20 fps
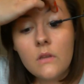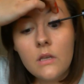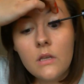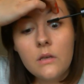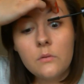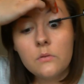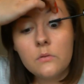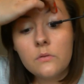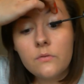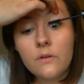
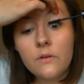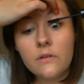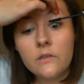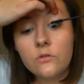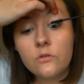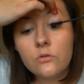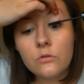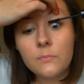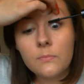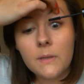It was very
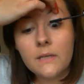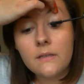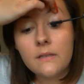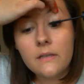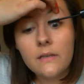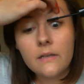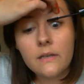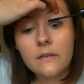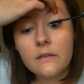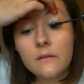
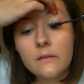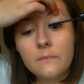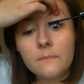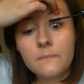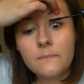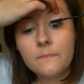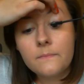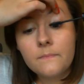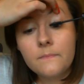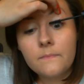traumatic.
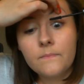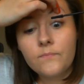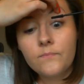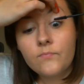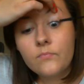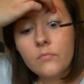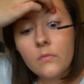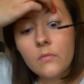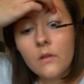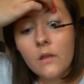
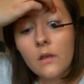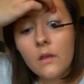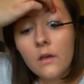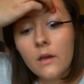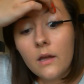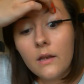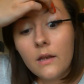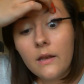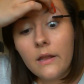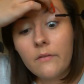
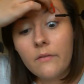And it